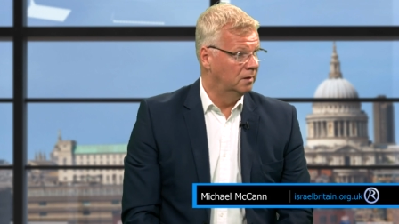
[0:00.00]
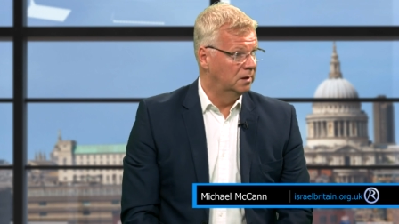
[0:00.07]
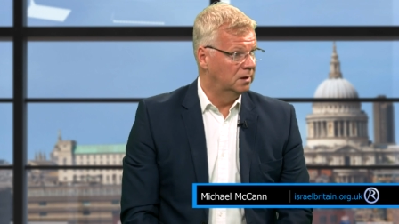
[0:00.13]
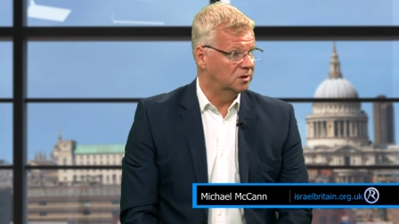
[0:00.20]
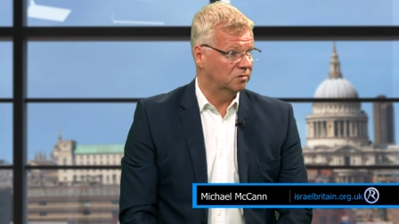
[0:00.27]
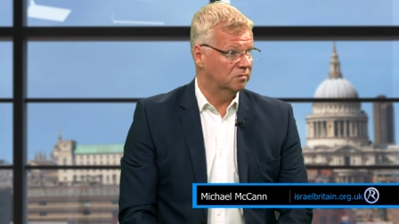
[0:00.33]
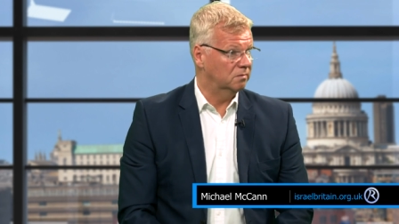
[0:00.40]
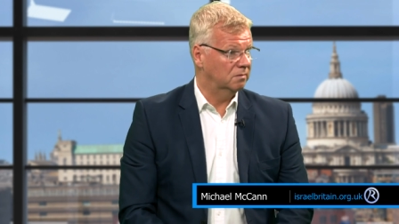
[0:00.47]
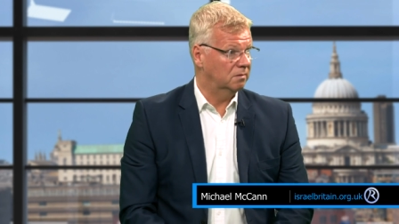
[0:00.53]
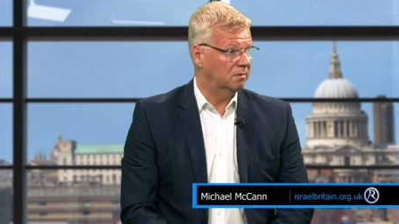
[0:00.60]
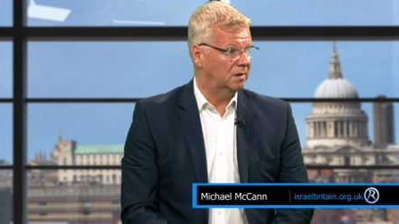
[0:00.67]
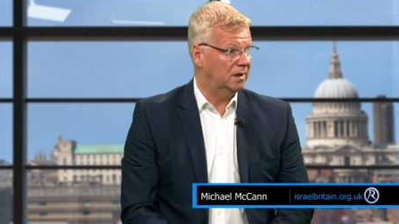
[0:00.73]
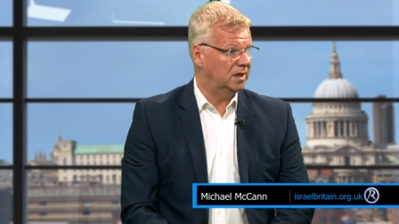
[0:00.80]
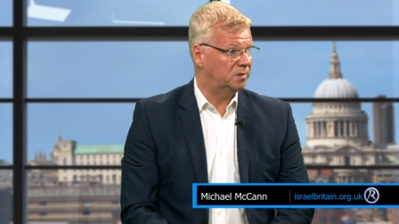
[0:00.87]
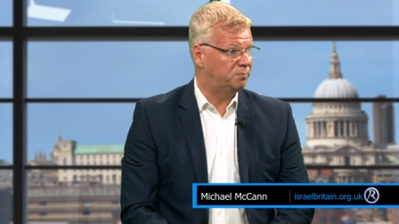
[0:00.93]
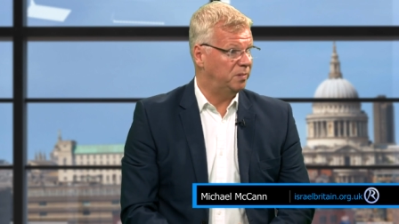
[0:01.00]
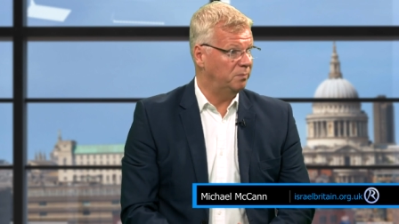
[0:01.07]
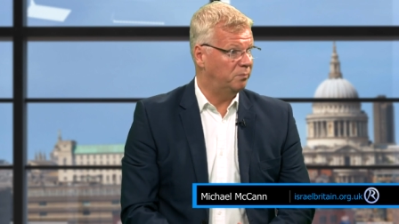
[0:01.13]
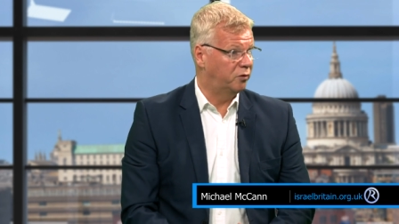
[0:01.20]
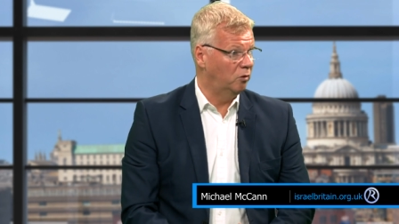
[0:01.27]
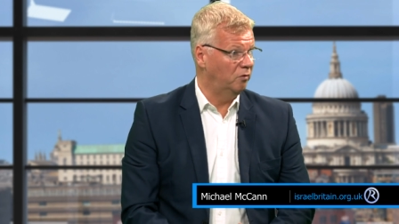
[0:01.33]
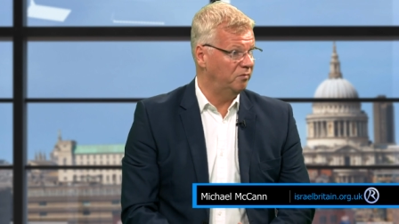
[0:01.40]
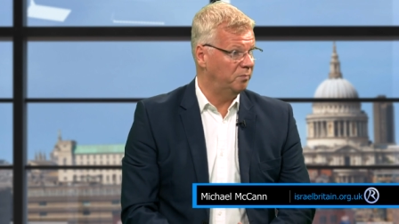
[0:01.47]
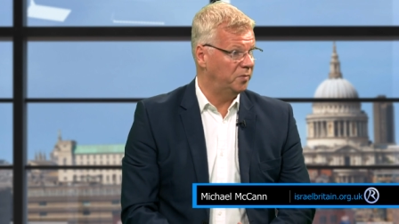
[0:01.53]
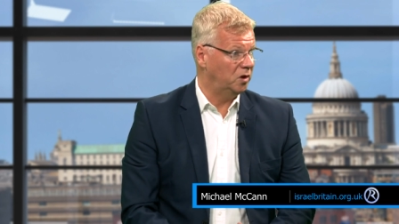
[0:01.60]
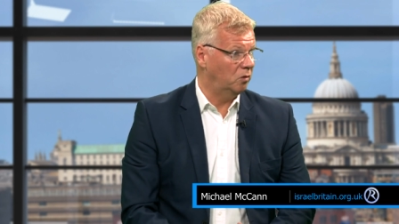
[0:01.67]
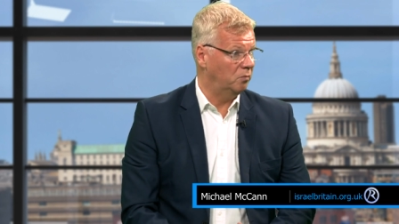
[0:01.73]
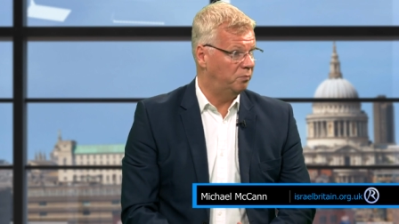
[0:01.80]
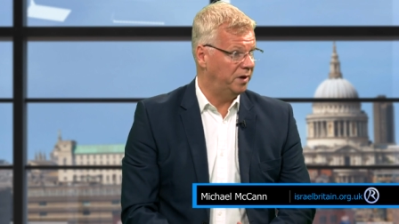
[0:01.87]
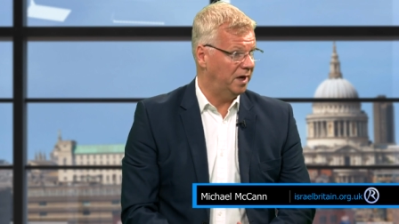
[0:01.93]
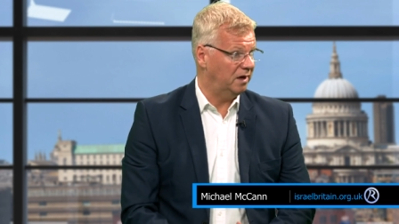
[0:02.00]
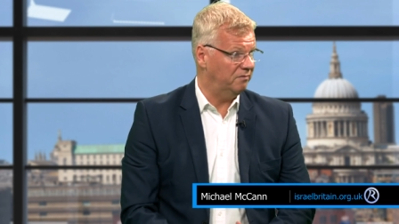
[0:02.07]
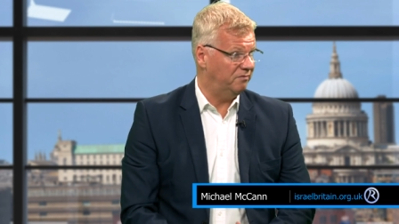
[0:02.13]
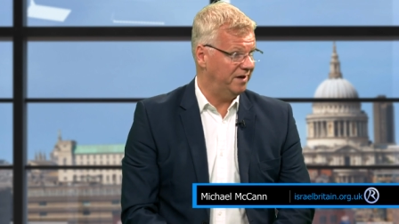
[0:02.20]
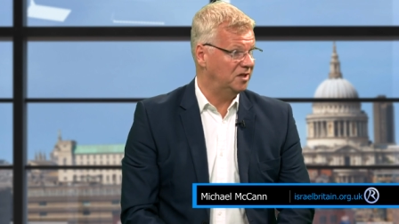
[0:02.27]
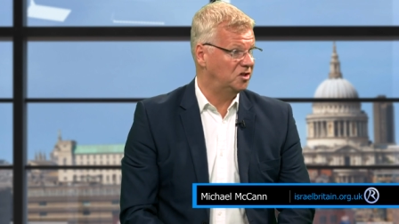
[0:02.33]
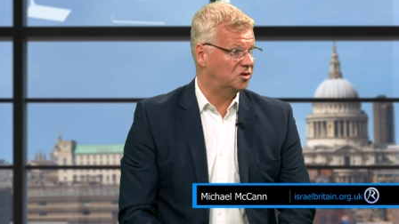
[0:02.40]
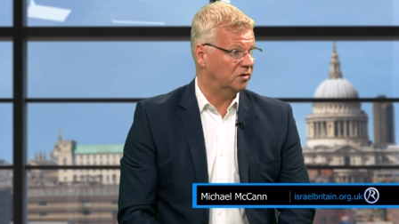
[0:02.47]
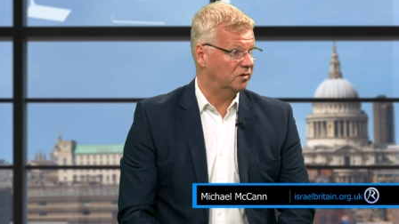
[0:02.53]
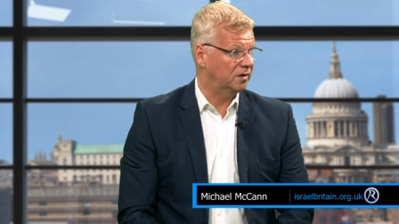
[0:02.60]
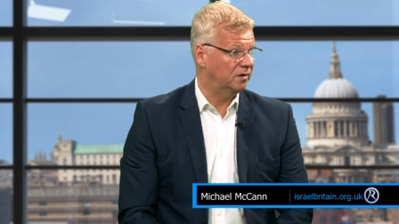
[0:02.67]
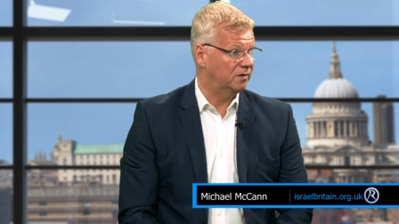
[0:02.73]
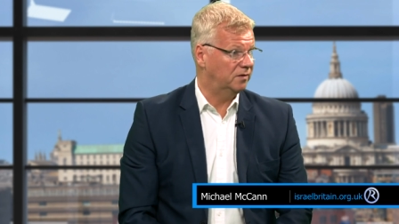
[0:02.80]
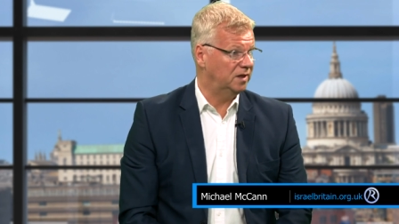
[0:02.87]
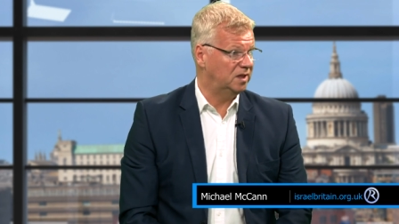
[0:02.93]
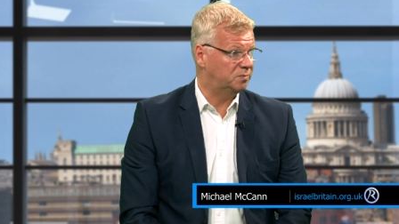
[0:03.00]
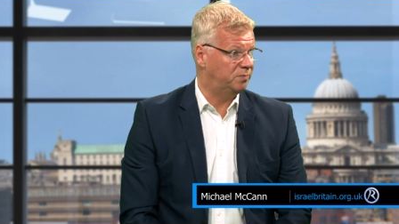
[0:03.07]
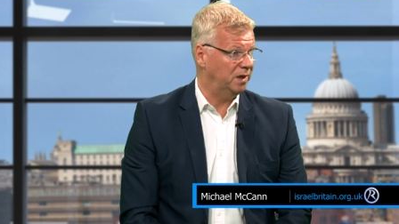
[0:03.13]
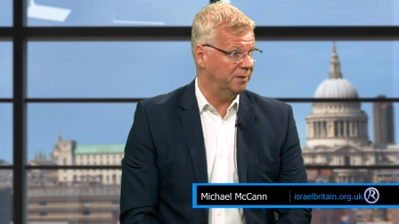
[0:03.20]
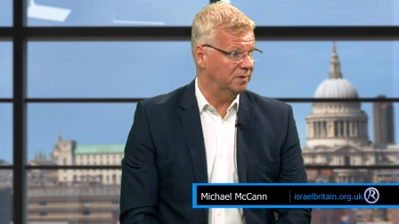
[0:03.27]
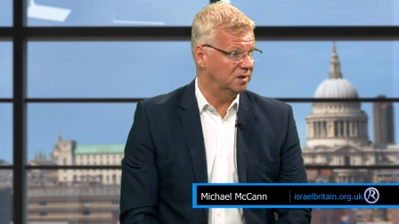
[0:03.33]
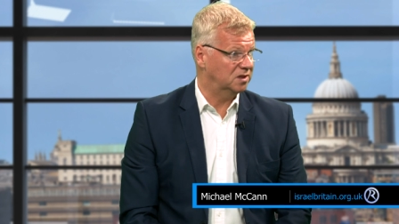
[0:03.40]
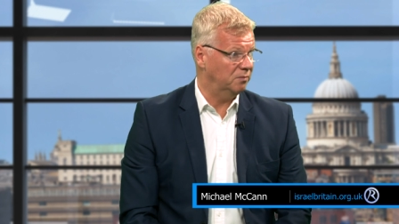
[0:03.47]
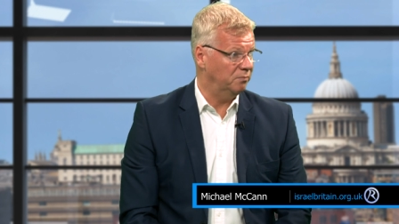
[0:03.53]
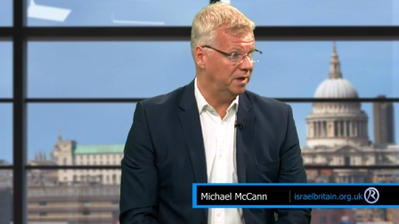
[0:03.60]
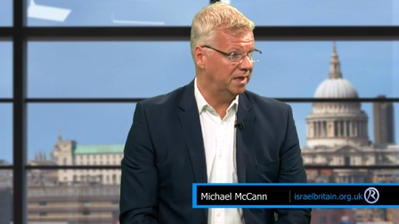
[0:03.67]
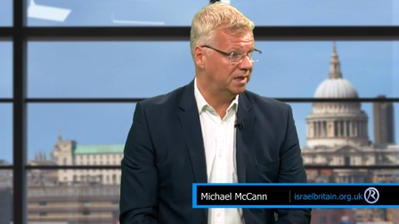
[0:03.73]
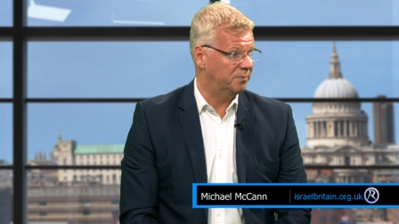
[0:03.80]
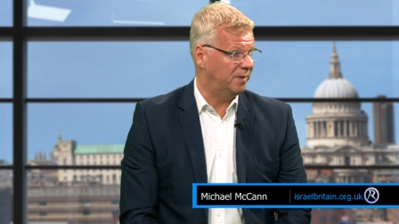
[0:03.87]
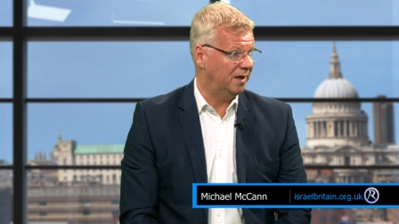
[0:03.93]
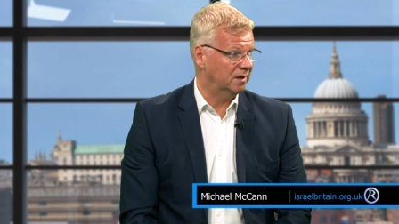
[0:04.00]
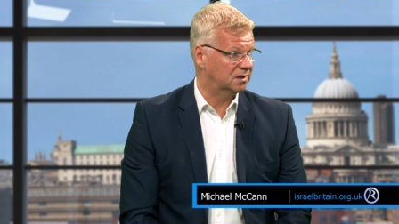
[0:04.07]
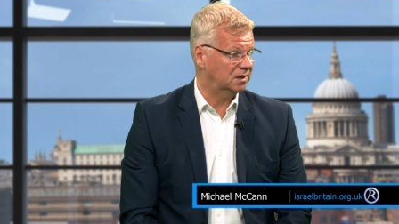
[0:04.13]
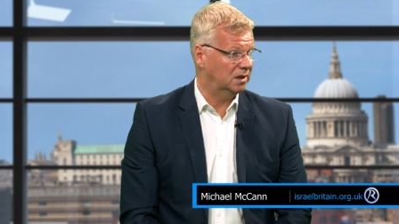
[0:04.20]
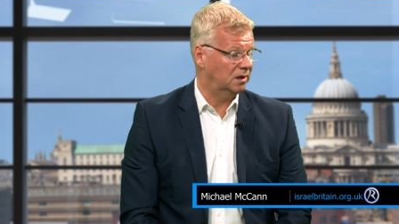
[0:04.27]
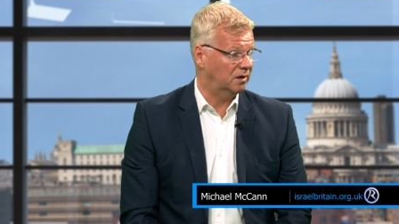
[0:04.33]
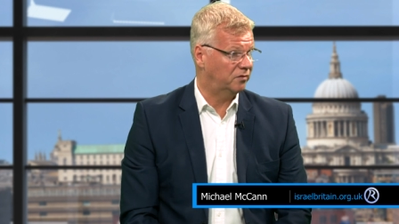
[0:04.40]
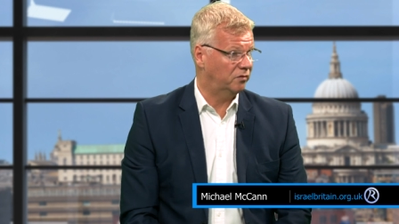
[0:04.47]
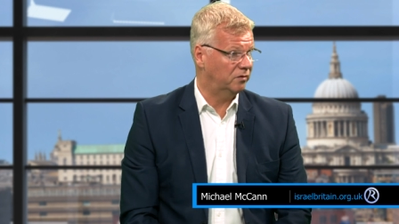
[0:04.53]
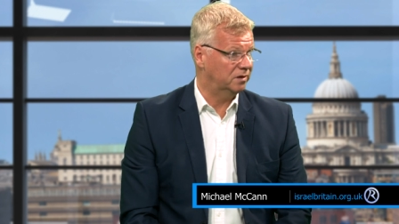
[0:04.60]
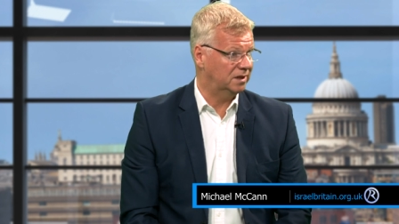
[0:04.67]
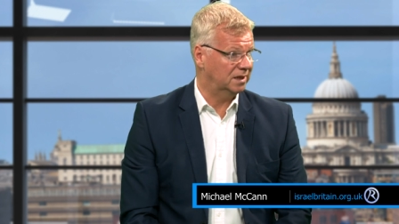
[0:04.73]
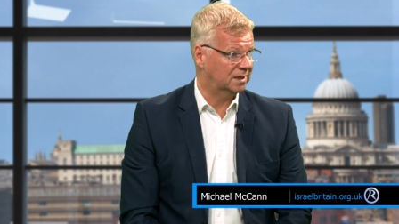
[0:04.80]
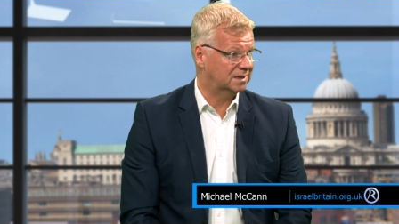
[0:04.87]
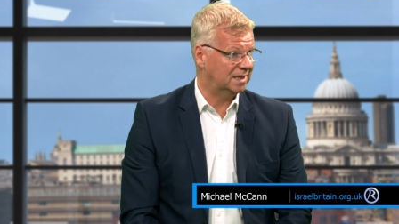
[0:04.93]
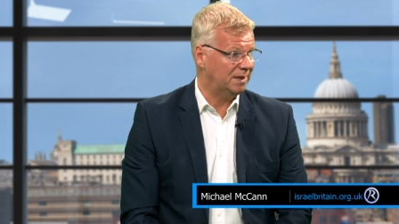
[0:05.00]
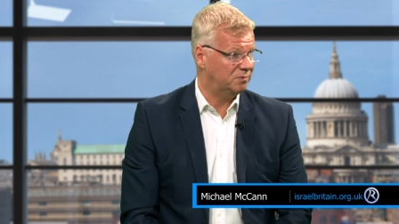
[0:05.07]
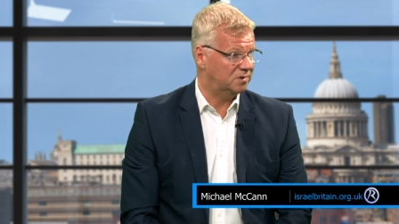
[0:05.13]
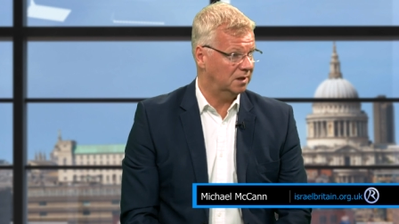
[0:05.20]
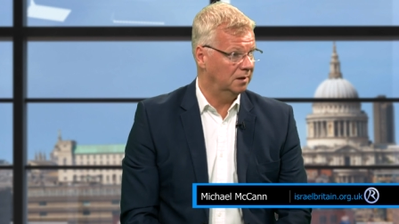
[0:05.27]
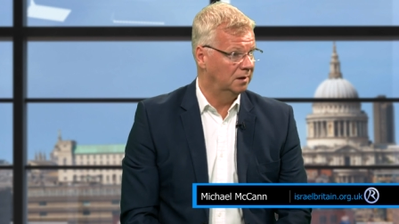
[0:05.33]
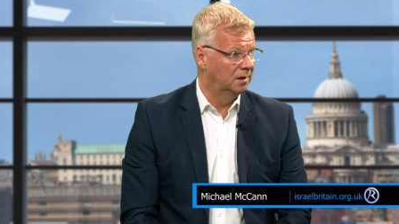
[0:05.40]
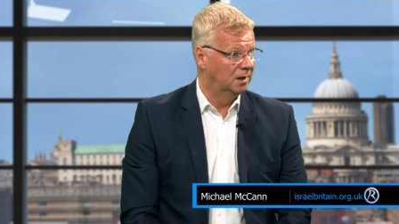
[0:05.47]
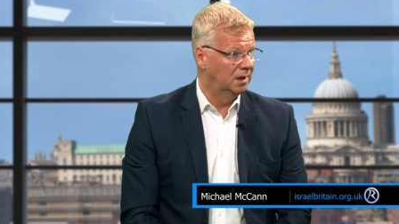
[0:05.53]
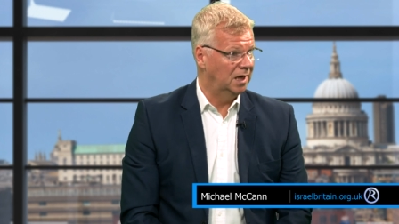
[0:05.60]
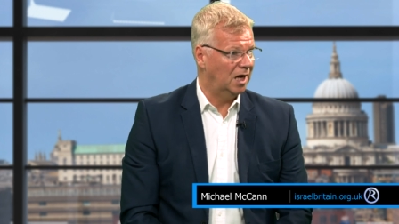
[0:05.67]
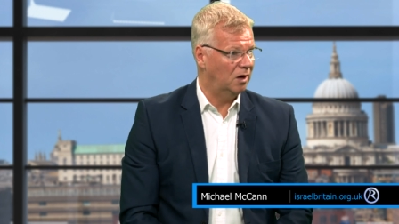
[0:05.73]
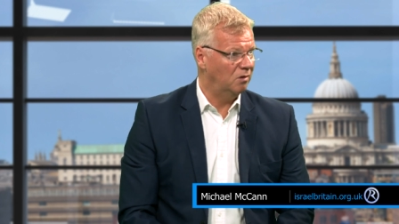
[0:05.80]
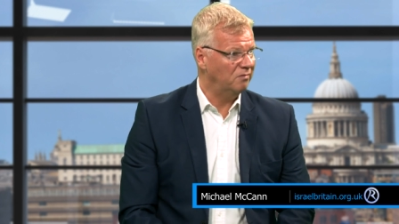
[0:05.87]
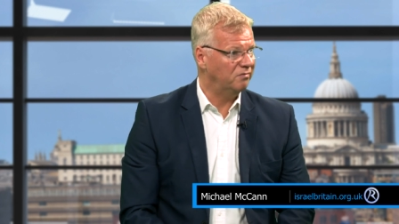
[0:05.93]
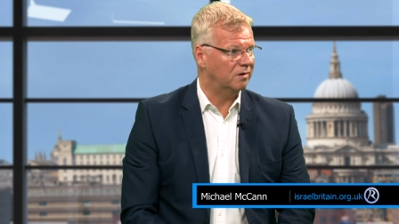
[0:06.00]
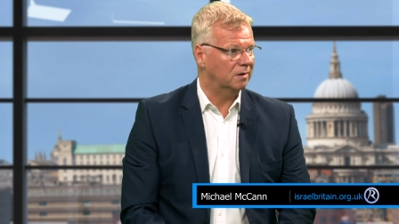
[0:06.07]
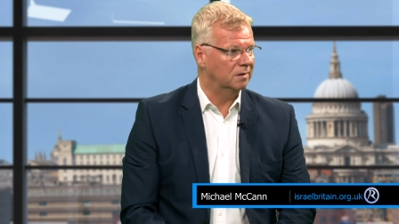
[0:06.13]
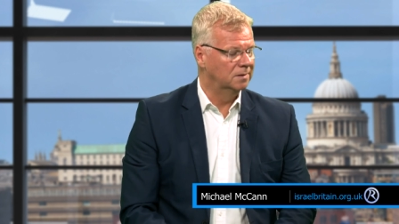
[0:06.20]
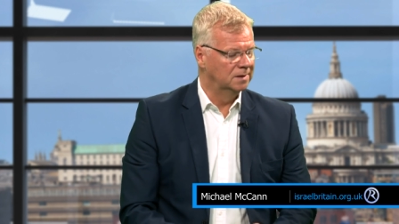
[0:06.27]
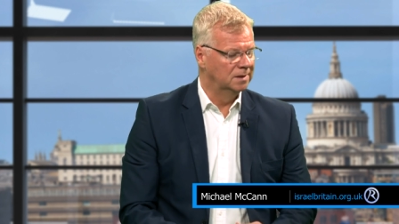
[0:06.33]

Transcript: So it's been proven beyond peradventure that these payments are made. The Palestinian Authority accept it. However,